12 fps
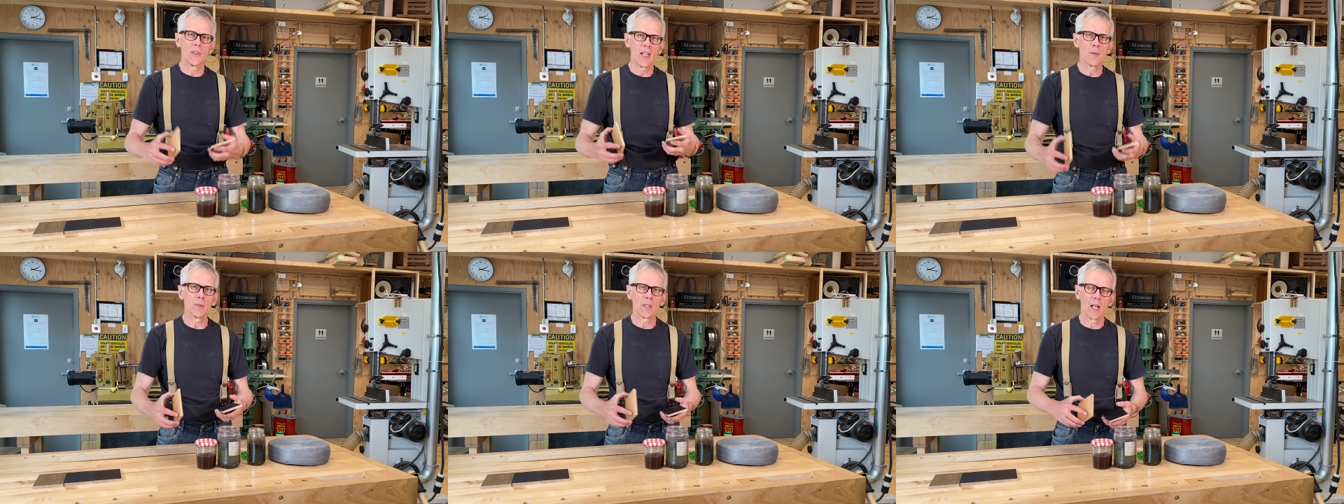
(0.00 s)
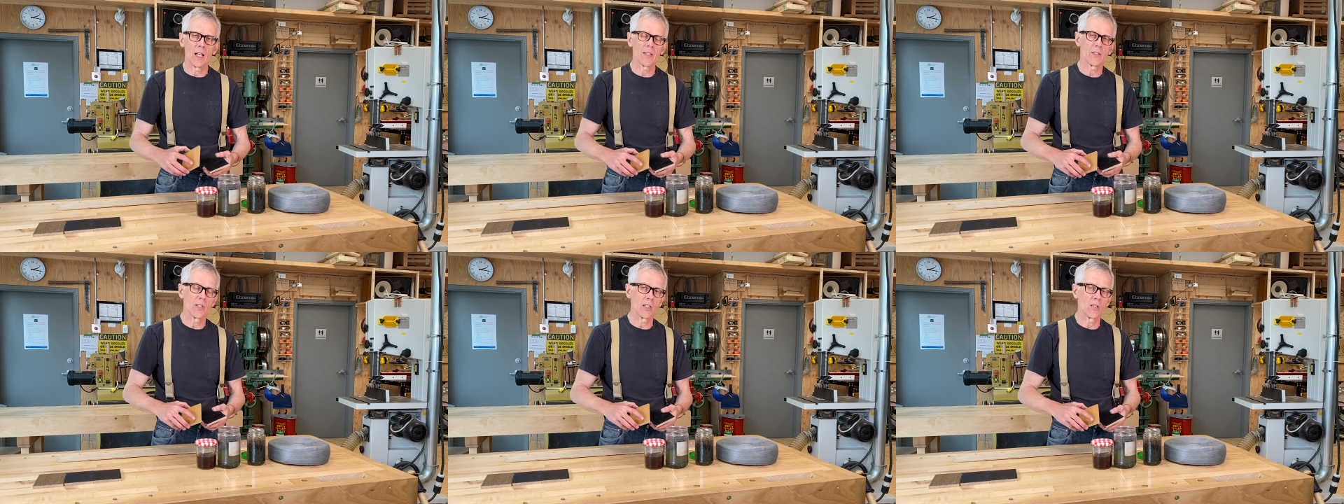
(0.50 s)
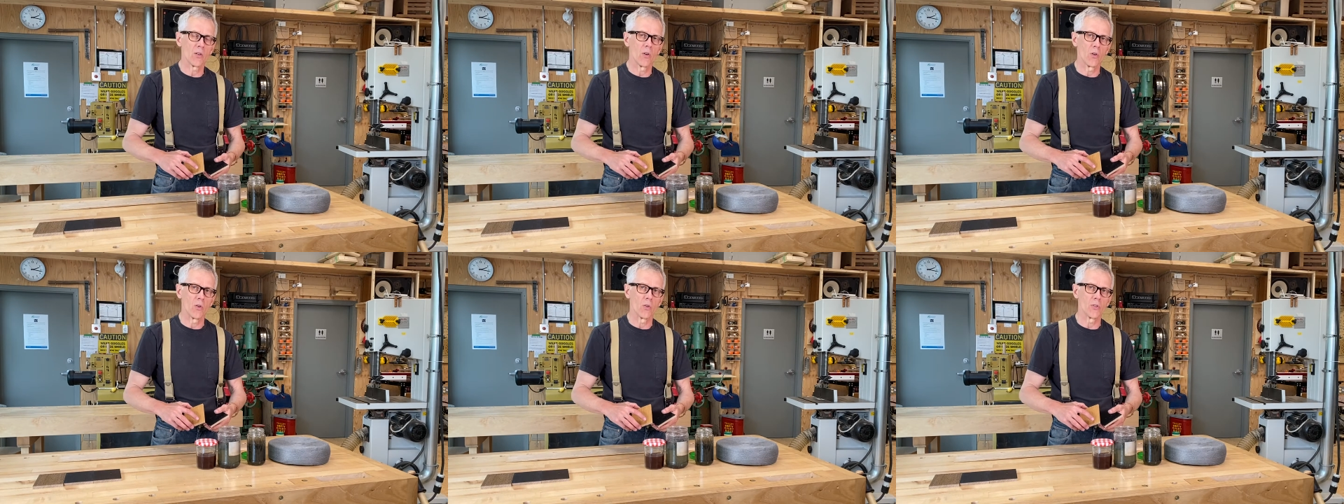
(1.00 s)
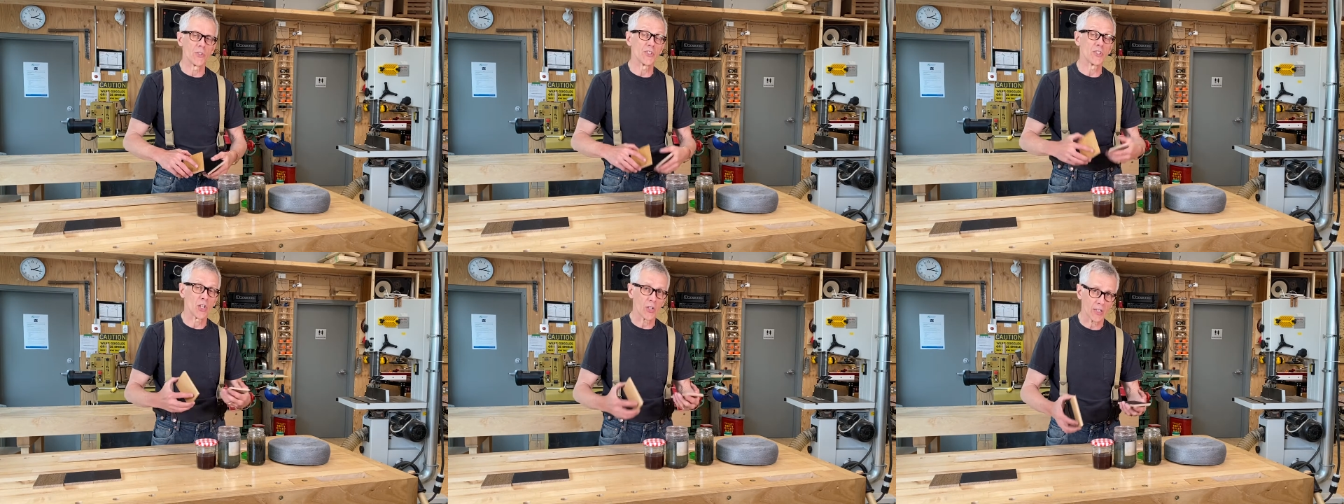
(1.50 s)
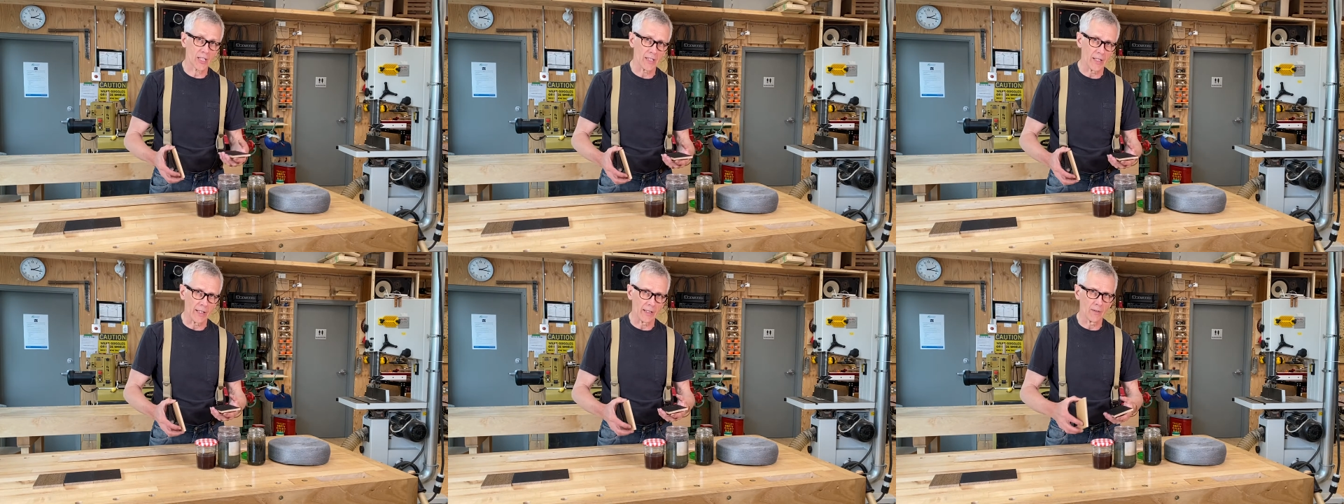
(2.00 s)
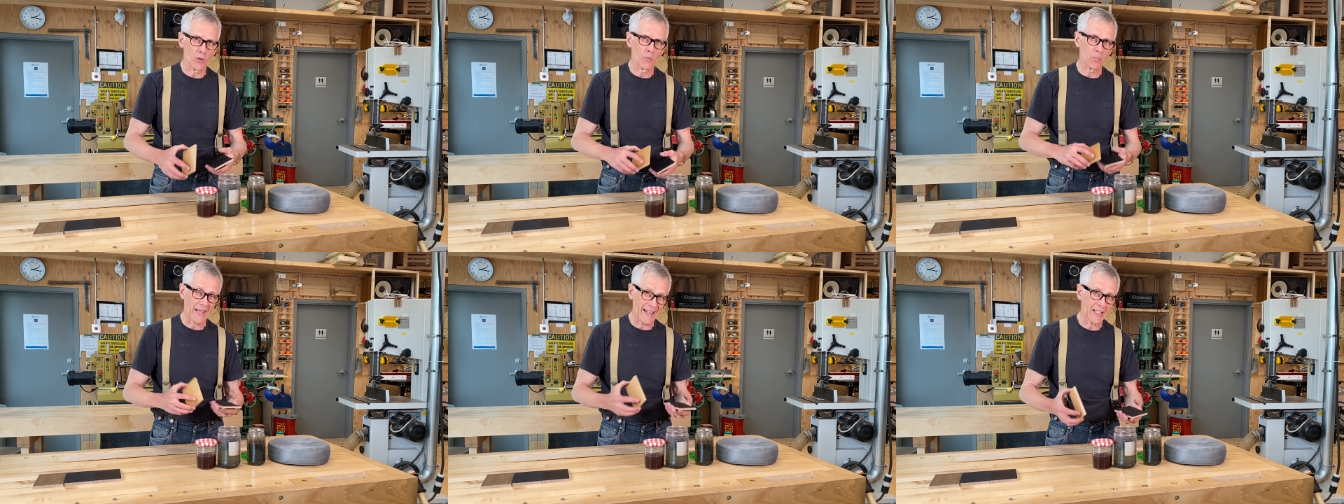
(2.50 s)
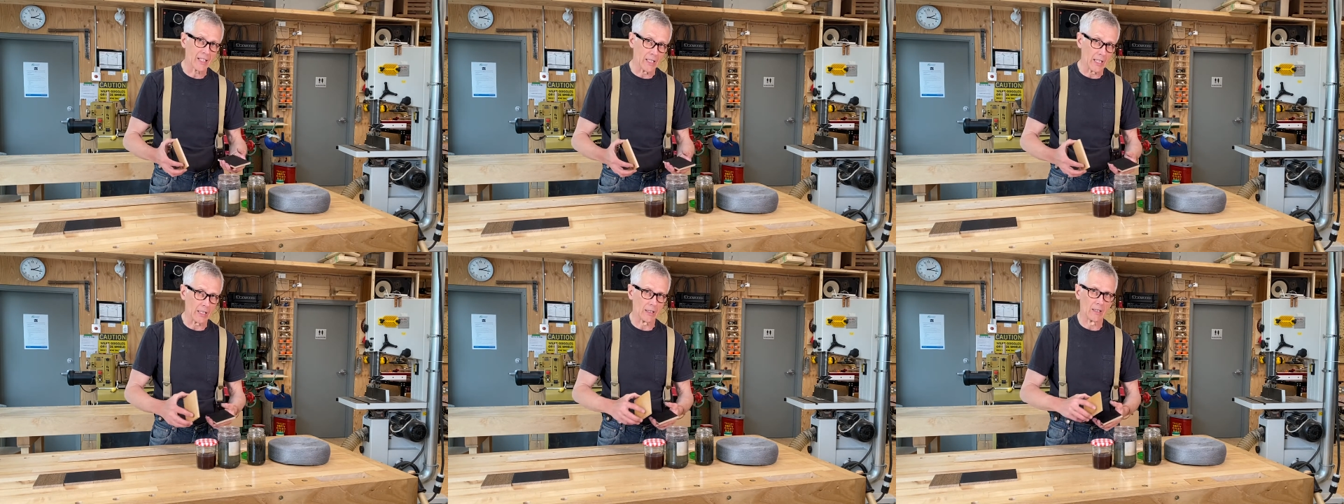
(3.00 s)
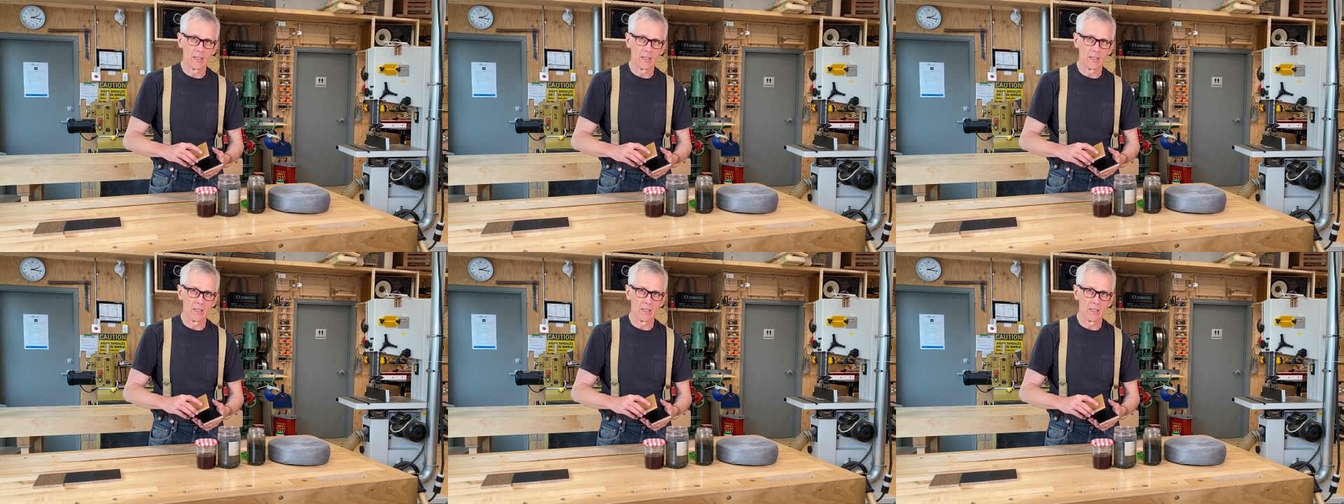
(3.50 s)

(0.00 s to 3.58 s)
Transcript: ebonizing or darkening, blackening